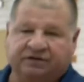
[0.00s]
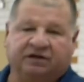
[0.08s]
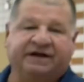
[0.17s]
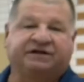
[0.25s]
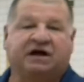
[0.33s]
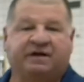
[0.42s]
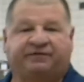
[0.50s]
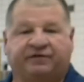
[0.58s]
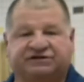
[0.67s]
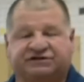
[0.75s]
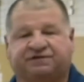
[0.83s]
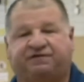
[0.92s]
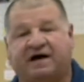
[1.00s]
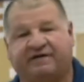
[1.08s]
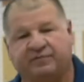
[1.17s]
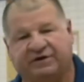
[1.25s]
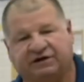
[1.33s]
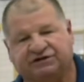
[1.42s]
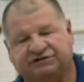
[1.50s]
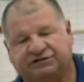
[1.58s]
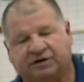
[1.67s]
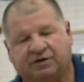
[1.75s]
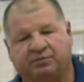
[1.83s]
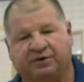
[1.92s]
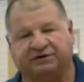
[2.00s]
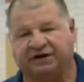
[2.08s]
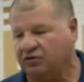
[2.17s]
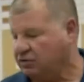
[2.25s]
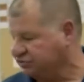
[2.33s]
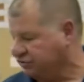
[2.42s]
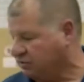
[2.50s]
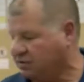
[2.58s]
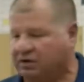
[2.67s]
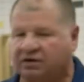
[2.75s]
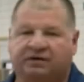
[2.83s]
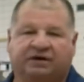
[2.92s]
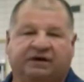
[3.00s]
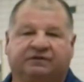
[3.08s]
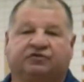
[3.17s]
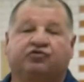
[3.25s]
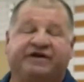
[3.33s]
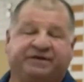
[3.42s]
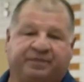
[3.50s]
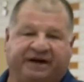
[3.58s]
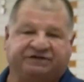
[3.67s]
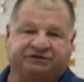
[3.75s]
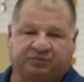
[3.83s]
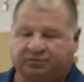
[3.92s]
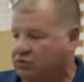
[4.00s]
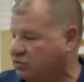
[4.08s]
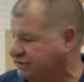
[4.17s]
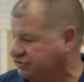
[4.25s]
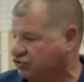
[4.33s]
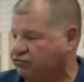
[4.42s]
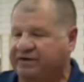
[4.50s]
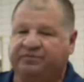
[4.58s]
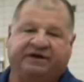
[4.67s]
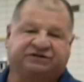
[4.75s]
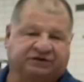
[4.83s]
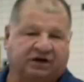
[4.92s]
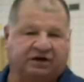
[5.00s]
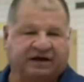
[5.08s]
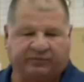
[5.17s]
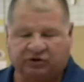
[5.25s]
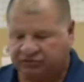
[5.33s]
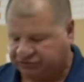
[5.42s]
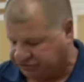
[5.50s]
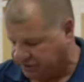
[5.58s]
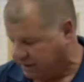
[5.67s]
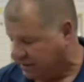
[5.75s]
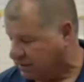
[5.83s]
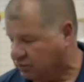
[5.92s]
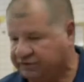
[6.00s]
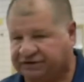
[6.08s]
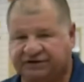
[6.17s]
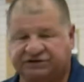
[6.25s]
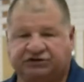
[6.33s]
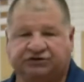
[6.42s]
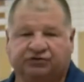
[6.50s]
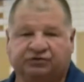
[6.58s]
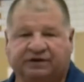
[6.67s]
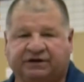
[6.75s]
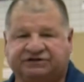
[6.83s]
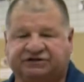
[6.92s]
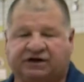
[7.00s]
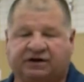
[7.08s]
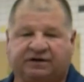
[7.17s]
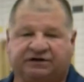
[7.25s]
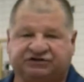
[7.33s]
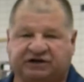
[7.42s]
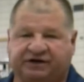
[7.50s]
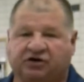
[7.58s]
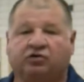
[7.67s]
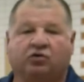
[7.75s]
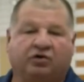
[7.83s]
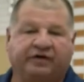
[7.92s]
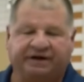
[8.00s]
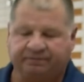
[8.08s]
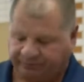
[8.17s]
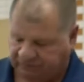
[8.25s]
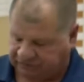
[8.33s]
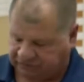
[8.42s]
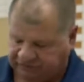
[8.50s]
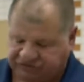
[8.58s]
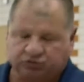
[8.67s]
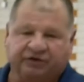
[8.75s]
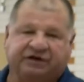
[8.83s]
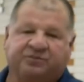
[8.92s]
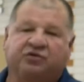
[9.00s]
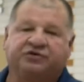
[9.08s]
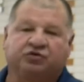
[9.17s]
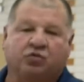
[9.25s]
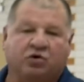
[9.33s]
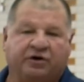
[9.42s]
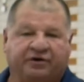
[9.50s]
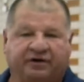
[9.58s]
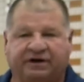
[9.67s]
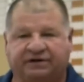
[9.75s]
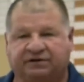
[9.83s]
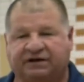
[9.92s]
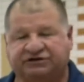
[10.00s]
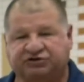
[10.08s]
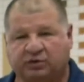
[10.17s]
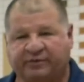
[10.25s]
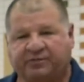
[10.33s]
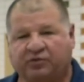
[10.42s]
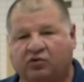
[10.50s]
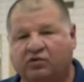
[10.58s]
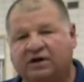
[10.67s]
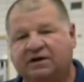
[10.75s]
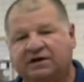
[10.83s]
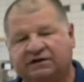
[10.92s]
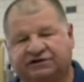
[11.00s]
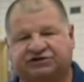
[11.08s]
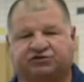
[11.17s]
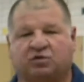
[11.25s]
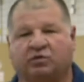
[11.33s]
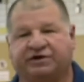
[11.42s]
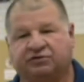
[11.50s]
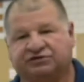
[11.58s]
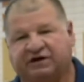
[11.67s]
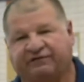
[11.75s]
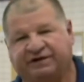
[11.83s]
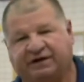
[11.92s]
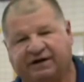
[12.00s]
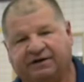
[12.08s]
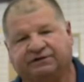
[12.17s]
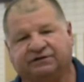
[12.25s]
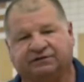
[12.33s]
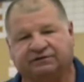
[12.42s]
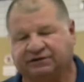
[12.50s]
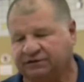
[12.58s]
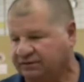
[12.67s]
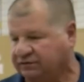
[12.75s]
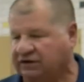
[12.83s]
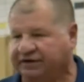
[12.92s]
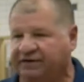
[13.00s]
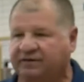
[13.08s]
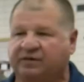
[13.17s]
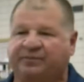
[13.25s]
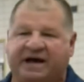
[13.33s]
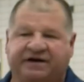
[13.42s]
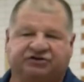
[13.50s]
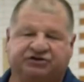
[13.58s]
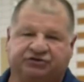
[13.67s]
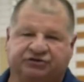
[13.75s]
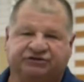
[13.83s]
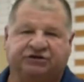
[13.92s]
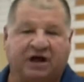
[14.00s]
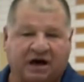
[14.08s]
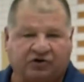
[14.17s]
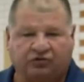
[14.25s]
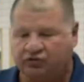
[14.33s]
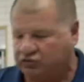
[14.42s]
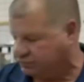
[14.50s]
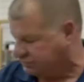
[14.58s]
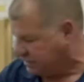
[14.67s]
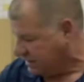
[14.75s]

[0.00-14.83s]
lay time for this is 5 minutes, but they also are green-based. All these are green-based chemicals. What these do is like a chlorine. This is what they put in your water and the swimming pool. This is what we use every day to clean banisters, locker rooms,